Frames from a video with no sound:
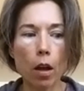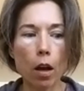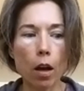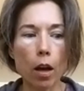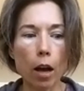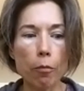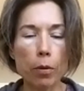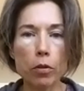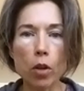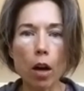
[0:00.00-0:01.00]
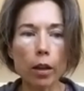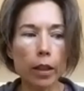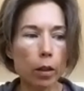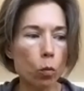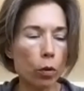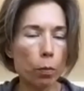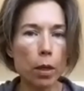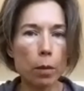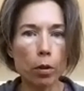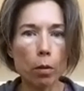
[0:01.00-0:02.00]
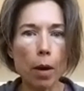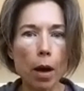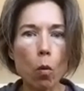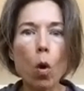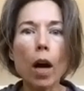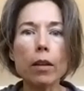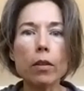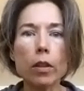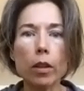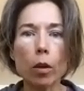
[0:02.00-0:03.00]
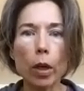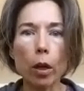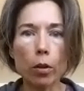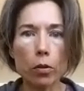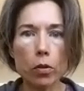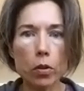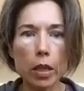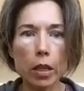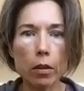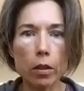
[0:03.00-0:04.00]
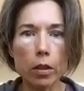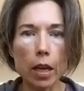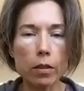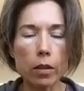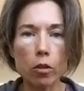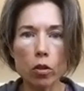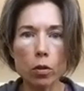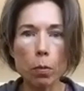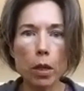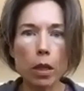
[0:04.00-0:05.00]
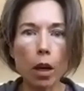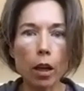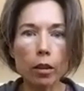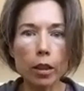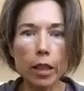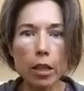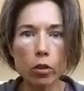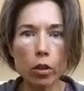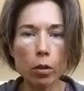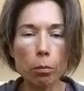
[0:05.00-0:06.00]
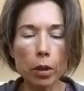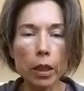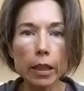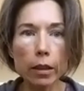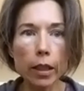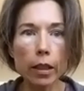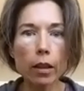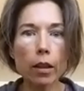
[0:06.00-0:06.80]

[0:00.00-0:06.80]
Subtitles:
I've been talking with people about why is it that we aren't seeing the testing just being unleashed completely.